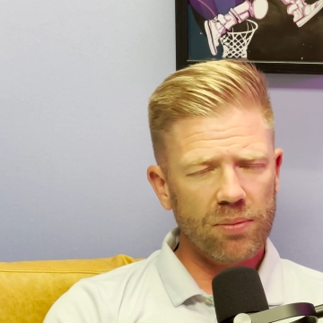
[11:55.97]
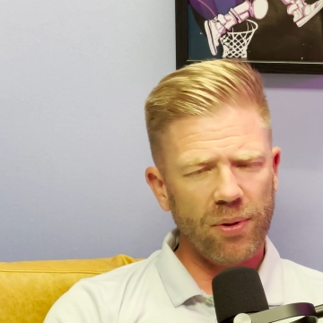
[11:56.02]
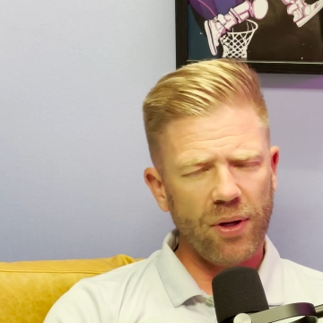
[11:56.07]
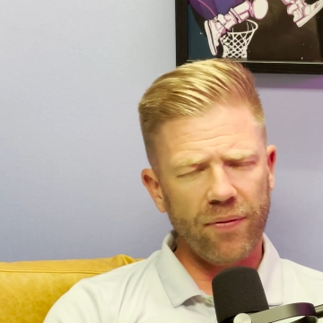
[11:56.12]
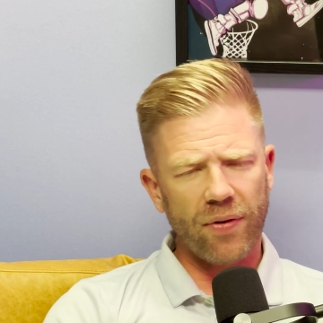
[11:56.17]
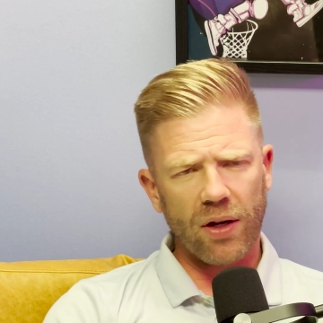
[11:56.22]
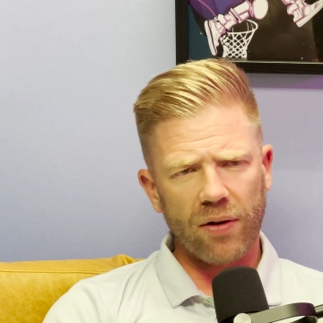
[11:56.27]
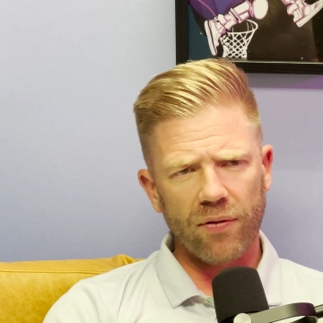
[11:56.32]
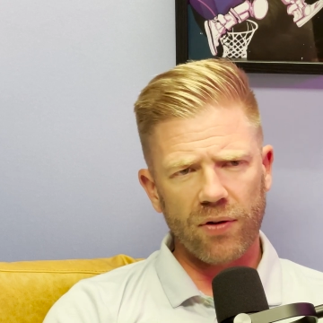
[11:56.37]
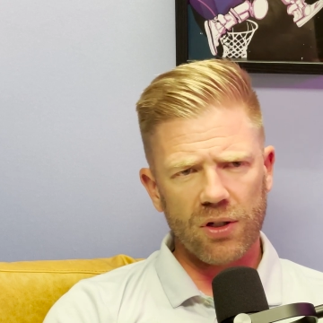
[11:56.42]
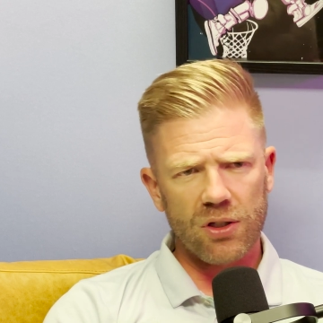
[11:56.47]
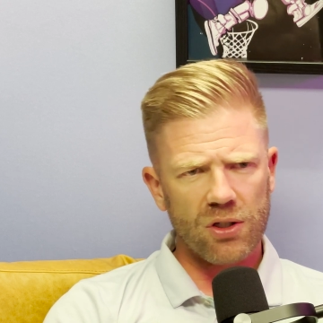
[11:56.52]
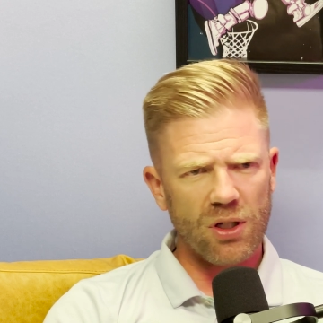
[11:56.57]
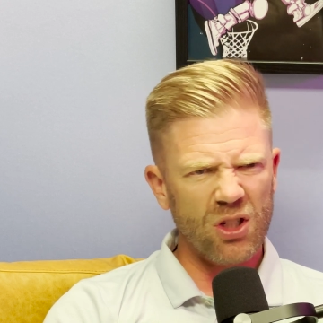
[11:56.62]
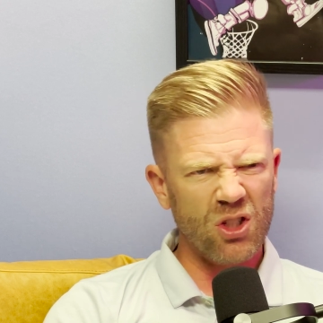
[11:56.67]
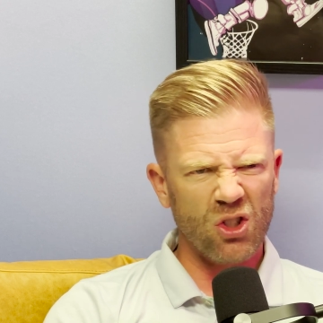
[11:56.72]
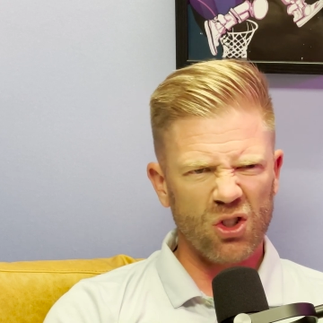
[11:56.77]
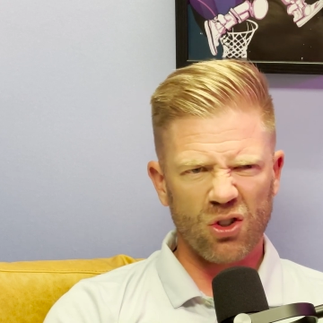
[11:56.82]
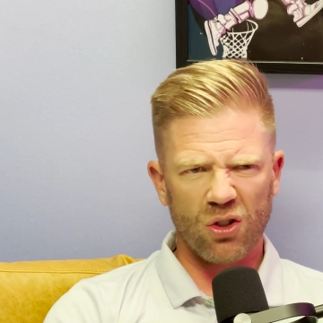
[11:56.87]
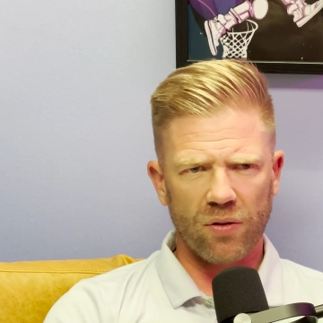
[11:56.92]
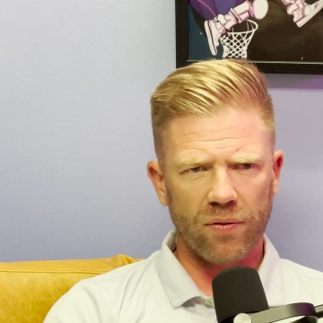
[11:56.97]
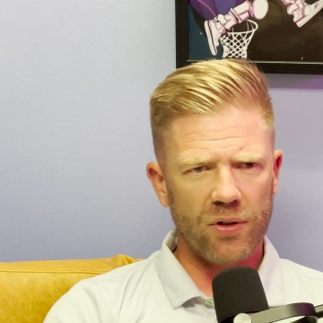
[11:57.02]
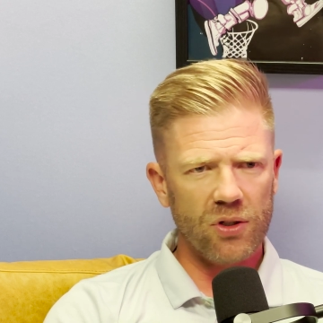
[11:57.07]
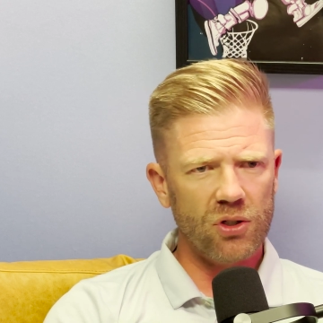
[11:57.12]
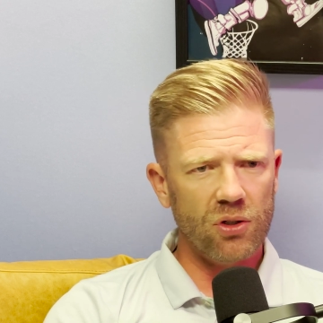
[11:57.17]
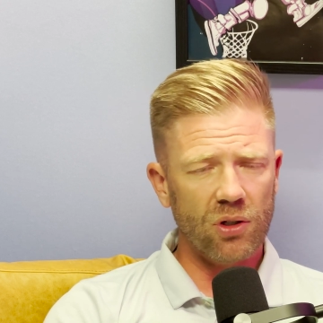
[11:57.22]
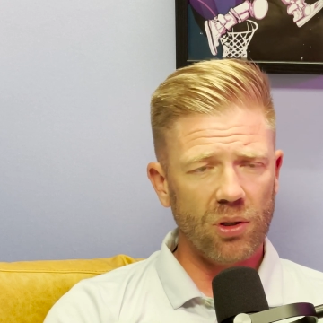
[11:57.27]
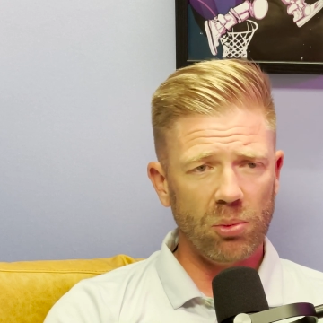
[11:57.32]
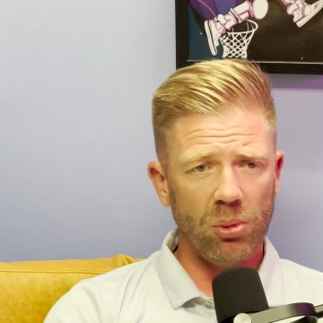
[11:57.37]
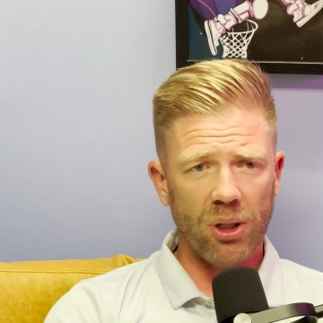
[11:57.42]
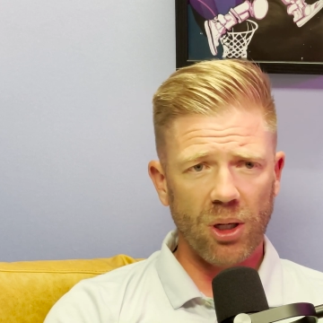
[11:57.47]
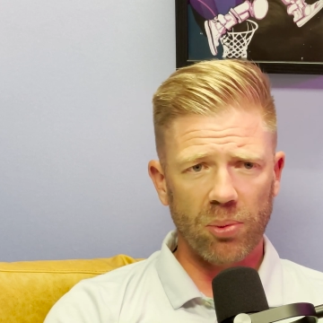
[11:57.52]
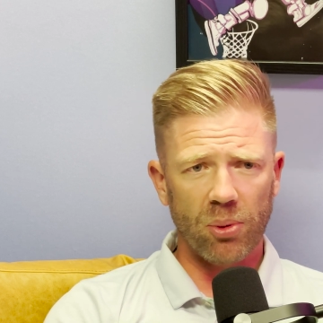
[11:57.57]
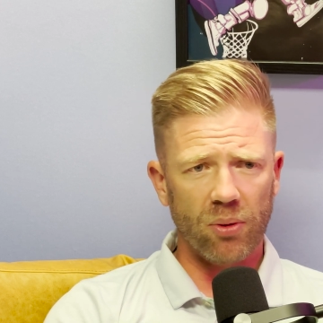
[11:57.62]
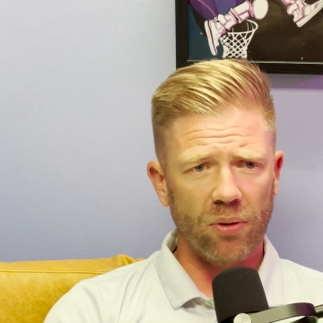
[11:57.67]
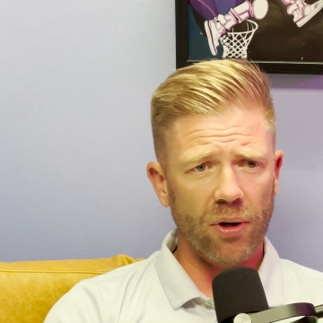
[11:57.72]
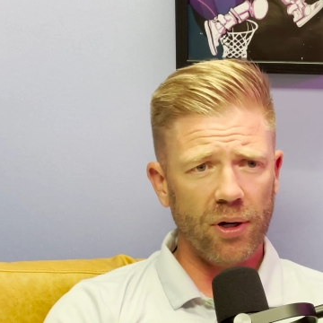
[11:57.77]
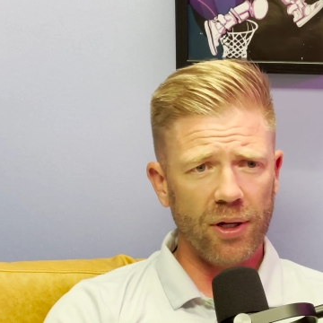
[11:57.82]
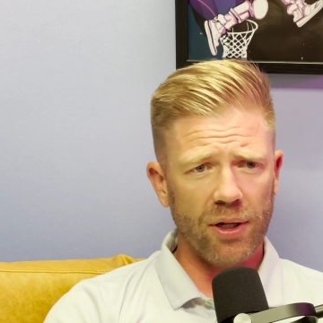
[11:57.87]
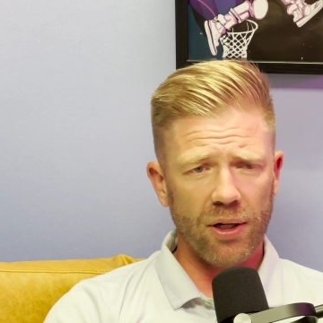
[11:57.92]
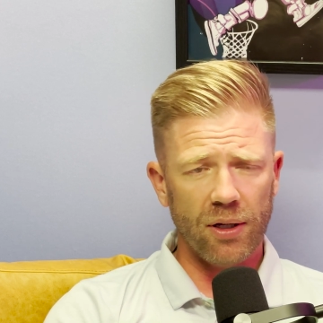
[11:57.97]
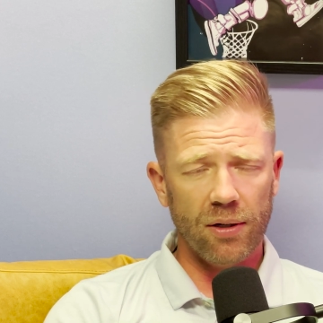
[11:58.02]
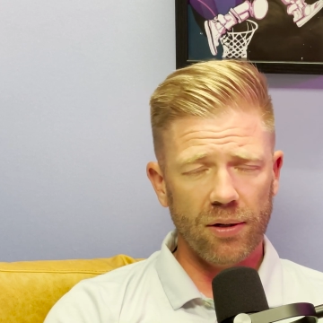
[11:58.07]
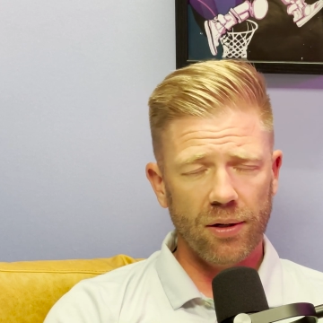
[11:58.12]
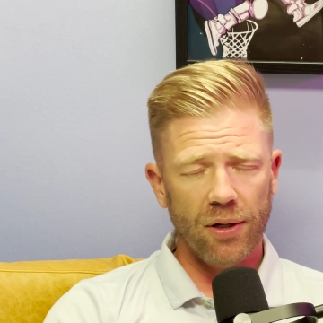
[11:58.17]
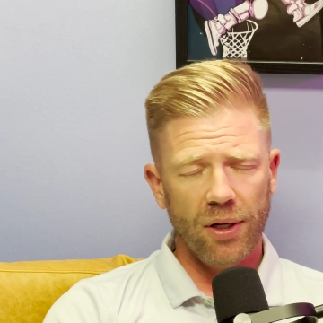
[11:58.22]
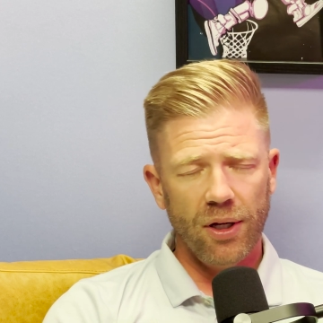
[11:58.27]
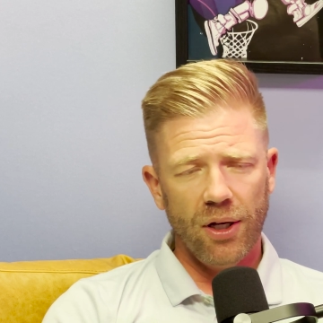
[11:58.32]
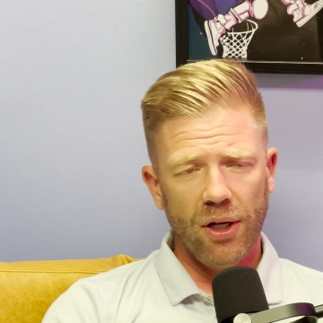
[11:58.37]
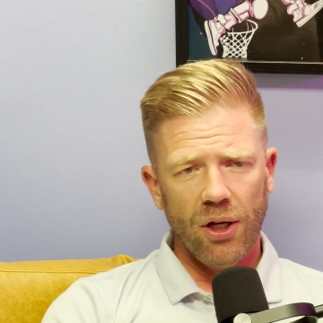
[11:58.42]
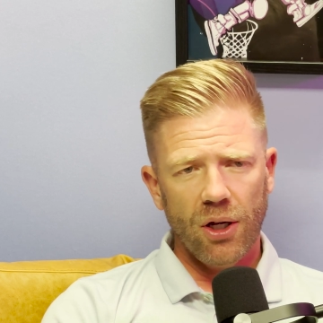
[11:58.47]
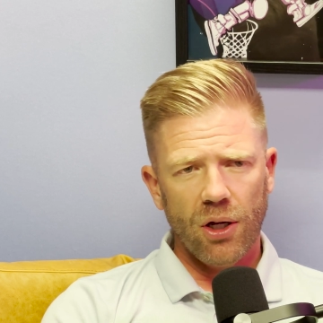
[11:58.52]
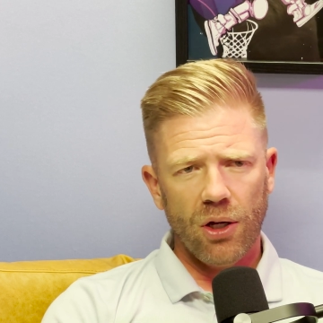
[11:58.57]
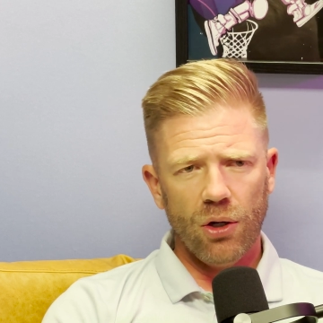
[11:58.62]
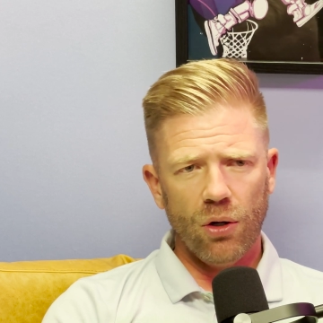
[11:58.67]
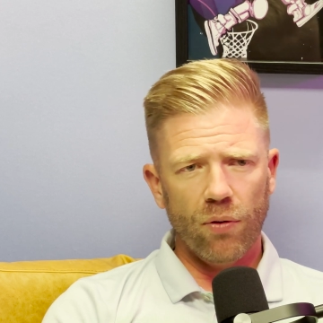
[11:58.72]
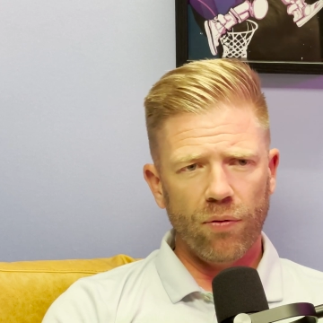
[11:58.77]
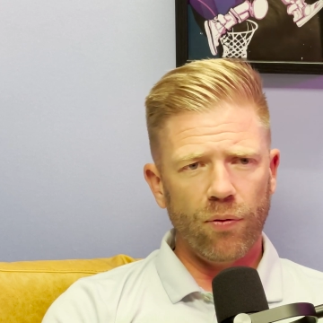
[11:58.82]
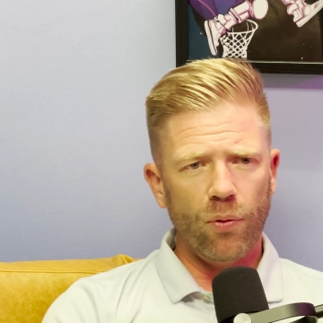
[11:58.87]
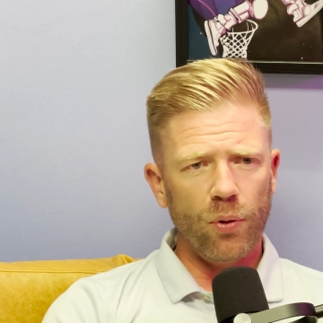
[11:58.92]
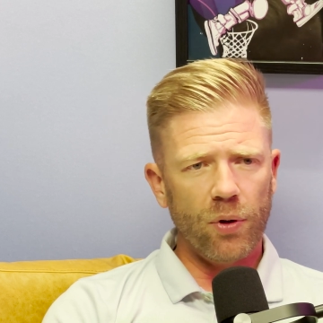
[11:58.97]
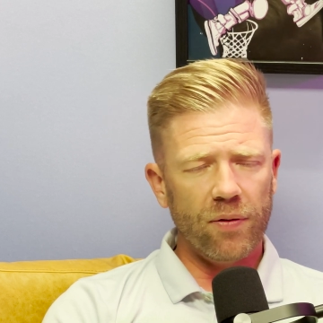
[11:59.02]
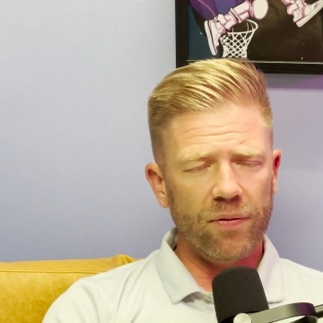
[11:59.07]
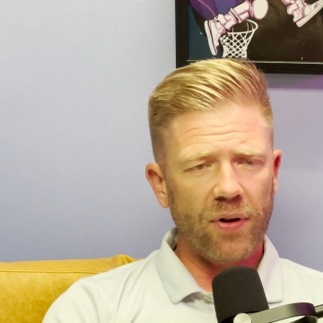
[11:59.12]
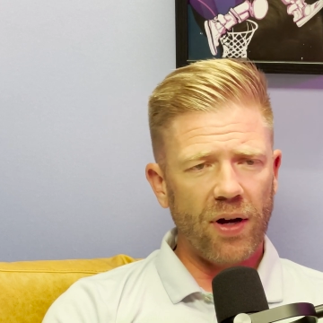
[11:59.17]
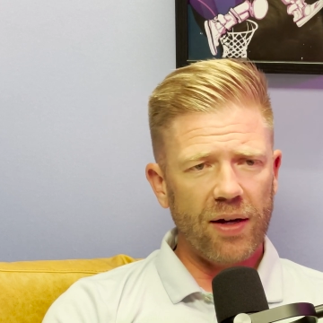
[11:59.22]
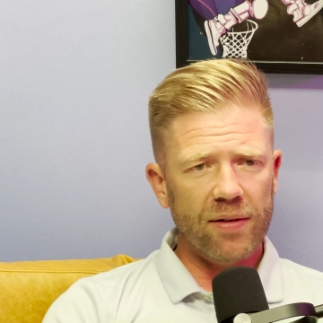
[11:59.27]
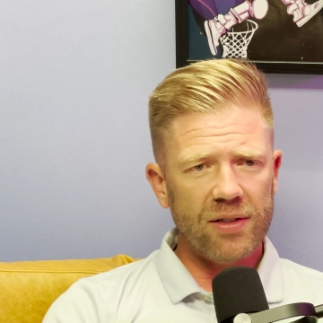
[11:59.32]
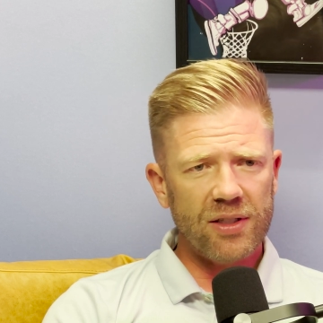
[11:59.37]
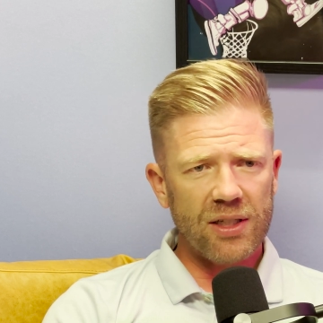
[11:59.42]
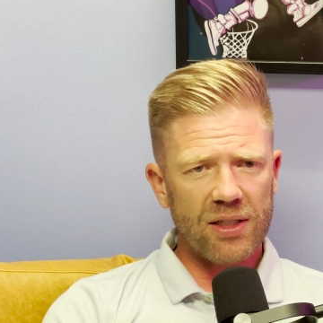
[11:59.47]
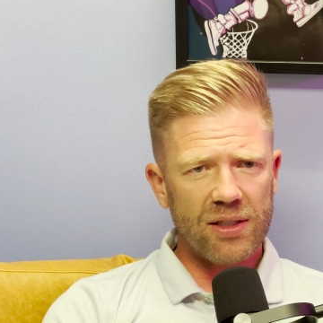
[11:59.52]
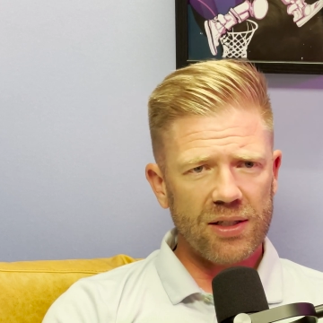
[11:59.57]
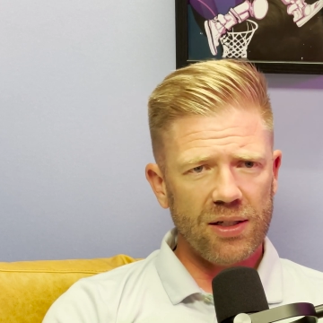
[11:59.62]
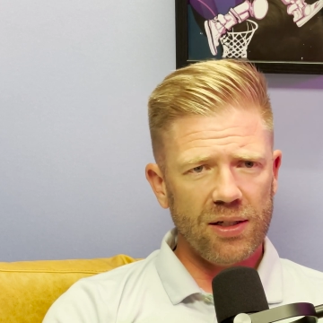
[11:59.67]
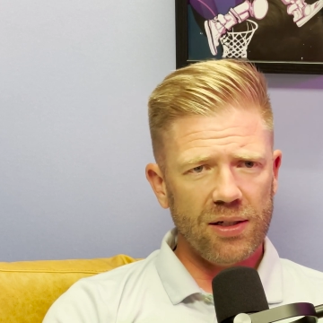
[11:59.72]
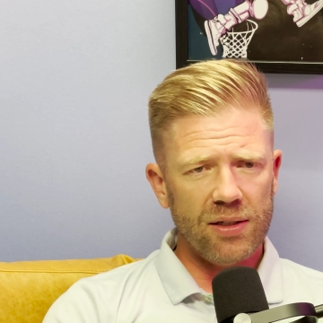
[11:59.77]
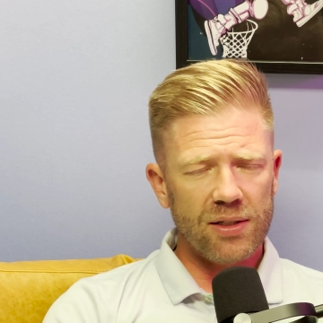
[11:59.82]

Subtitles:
Payfac-as-a-Service, you can be up and running in, 45, 60 to